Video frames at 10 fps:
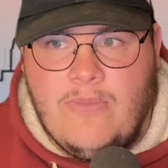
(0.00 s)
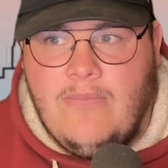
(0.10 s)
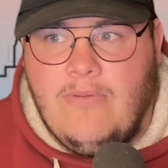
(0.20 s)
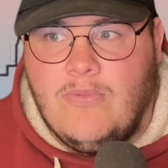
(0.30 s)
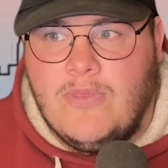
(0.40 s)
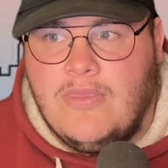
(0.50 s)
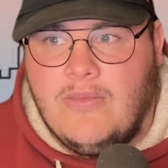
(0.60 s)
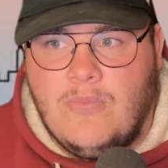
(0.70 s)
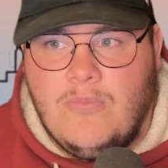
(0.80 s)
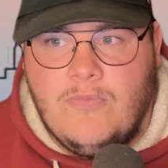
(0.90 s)
maybe with
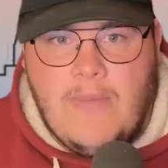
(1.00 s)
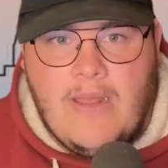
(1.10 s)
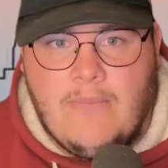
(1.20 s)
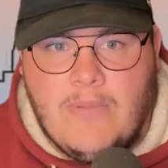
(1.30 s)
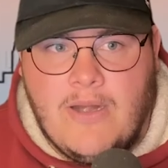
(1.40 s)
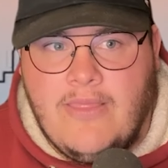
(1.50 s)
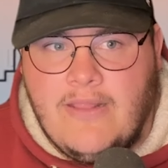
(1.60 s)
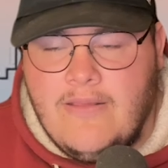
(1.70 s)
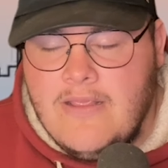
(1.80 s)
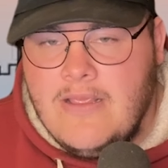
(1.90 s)
the amount of money that